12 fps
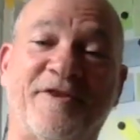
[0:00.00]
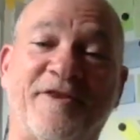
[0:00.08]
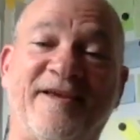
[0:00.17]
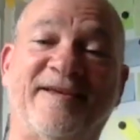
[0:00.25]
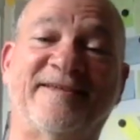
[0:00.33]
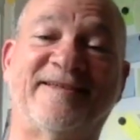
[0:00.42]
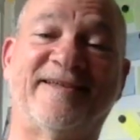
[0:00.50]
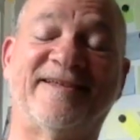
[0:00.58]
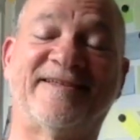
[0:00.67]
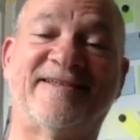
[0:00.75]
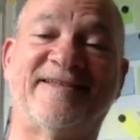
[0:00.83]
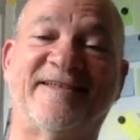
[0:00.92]
things
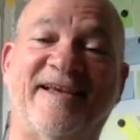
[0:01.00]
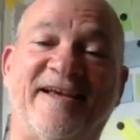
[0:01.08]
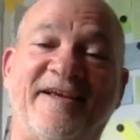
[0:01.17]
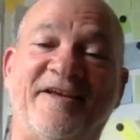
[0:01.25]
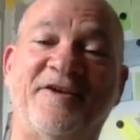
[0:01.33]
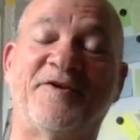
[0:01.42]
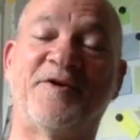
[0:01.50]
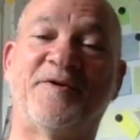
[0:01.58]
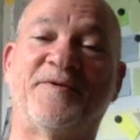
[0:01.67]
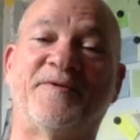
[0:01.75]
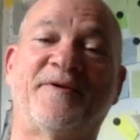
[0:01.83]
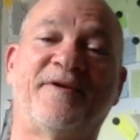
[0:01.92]
is to say, you
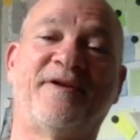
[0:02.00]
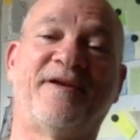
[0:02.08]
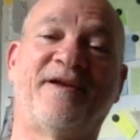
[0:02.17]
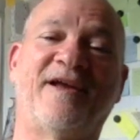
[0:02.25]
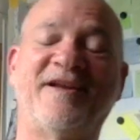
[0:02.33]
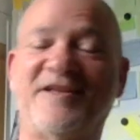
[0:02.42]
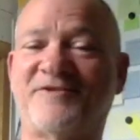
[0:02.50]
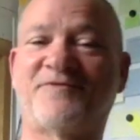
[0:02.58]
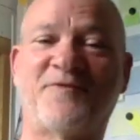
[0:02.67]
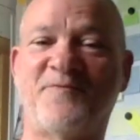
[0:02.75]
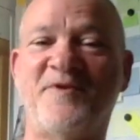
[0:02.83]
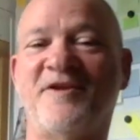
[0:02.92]
know, and it's
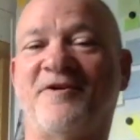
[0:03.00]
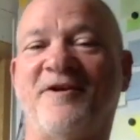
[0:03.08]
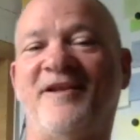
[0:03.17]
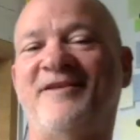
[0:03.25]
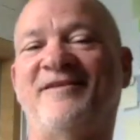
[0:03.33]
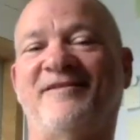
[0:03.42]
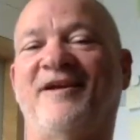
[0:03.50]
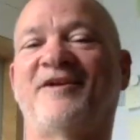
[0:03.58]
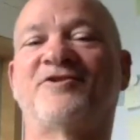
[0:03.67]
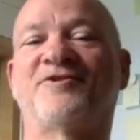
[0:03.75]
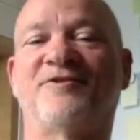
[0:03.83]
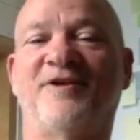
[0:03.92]
for me or any
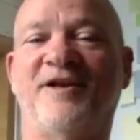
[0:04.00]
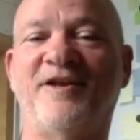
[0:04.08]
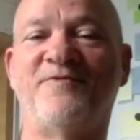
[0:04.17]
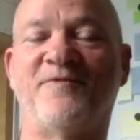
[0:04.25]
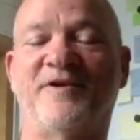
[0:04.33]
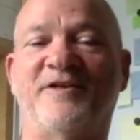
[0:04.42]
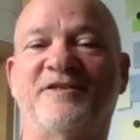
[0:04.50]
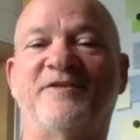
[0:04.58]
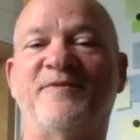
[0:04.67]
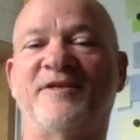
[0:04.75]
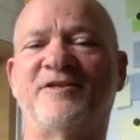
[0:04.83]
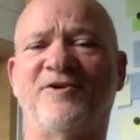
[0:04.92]
lecturer or anyone, is to
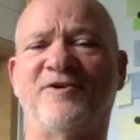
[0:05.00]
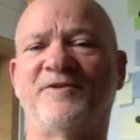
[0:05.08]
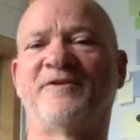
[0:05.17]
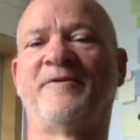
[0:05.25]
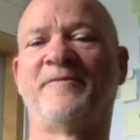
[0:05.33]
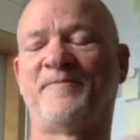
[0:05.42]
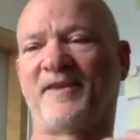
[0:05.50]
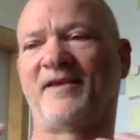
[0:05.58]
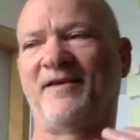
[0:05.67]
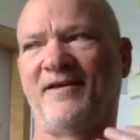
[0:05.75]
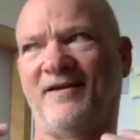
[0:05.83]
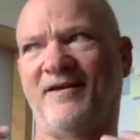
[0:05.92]
be told,
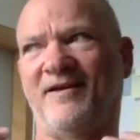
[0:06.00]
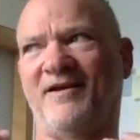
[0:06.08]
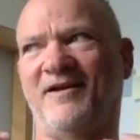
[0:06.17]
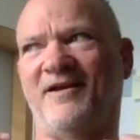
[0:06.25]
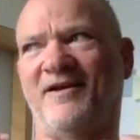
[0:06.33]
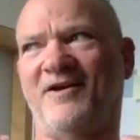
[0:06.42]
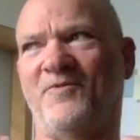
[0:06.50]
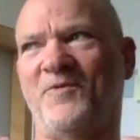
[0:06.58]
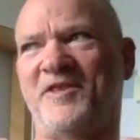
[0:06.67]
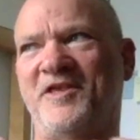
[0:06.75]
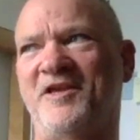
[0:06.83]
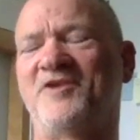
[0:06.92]
we
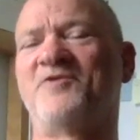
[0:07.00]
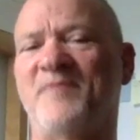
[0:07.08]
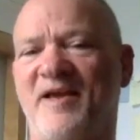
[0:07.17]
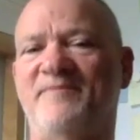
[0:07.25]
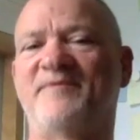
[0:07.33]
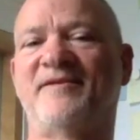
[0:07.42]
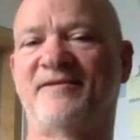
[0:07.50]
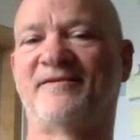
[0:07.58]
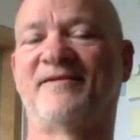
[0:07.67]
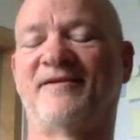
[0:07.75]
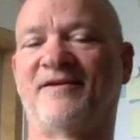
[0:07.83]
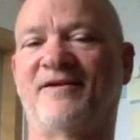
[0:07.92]
think you maybe,
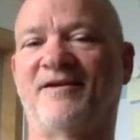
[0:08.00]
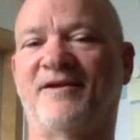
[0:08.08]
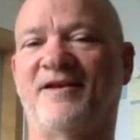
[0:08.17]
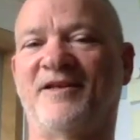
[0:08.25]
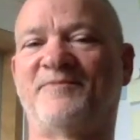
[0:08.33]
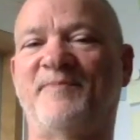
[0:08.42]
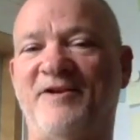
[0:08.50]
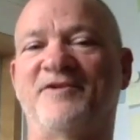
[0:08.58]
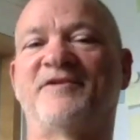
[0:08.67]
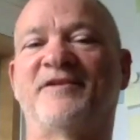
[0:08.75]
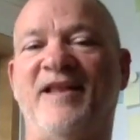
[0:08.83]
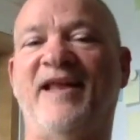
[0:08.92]
it's better
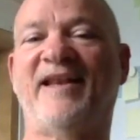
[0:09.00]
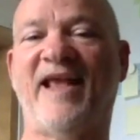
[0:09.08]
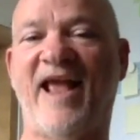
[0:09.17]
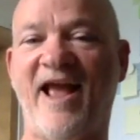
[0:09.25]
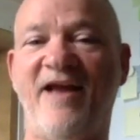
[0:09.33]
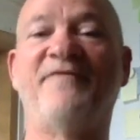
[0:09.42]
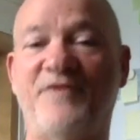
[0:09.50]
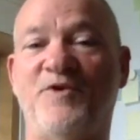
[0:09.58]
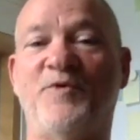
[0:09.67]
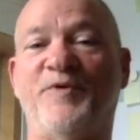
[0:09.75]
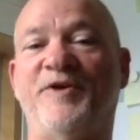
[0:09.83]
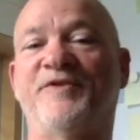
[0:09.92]
to not have
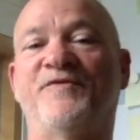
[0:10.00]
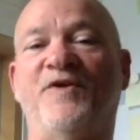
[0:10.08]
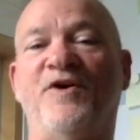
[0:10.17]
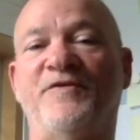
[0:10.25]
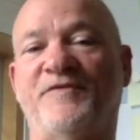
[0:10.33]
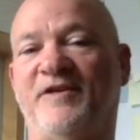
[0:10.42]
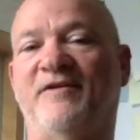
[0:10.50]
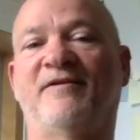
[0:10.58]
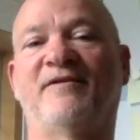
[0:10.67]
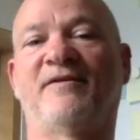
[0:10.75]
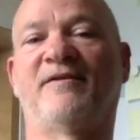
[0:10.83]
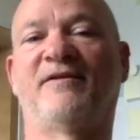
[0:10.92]
you involved here.
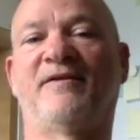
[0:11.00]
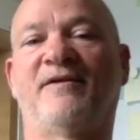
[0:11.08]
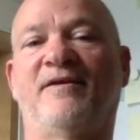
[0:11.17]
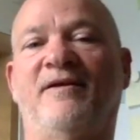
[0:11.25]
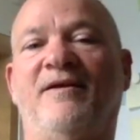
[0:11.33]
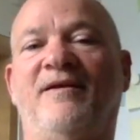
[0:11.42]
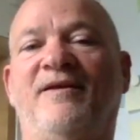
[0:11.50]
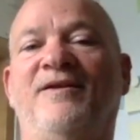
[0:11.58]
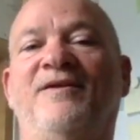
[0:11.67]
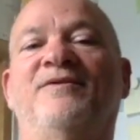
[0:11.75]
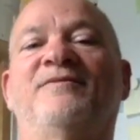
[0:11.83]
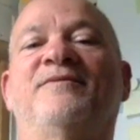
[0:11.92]
You
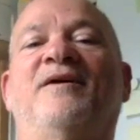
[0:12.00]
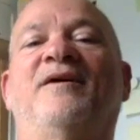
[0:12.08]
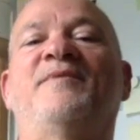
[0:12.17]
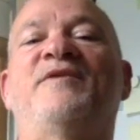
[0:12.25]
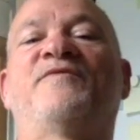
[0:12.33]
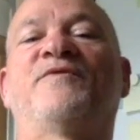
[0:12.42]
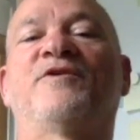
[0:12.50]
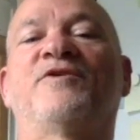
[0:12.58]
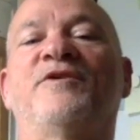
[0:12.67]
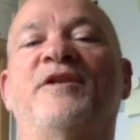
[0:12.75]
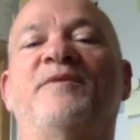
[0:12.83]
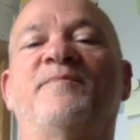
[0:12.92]
know, I mean, for
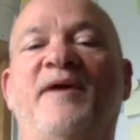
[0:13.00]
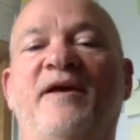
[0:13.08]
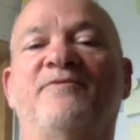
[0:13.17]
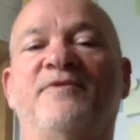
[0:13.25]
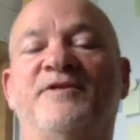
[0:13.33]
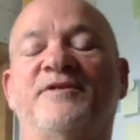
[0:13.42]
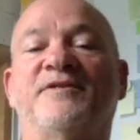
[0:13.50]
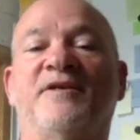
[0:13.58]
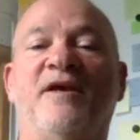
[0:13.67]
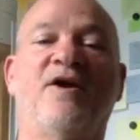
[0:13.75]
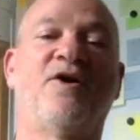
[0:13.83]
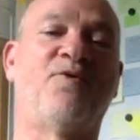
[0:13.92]
good and bad reasons.
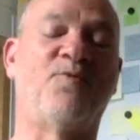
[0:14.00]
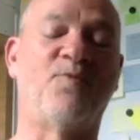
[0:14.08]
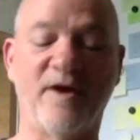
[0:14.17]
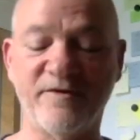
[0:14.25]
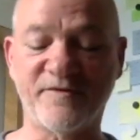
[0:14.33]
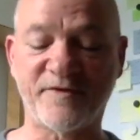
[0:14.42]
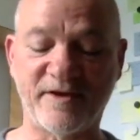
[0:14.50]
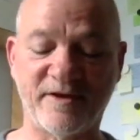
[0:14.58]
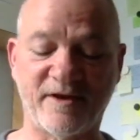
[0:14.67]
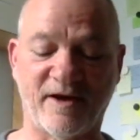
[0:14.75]
One of the